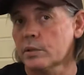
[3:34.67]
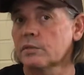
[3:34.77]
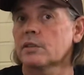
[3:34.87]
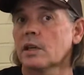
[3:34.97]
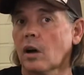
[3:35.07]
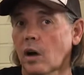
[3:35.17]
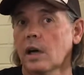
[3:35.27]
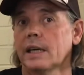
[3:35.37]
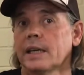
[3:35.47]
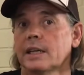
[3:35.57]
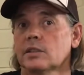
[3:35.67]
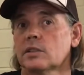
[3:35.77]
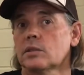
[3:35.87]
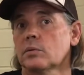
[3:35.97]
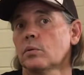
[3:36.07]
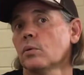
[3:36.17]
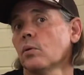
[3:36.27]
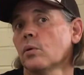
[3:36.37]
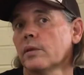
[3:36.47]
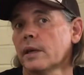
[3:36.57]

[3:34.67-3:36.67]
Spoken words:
If they're highly anxious or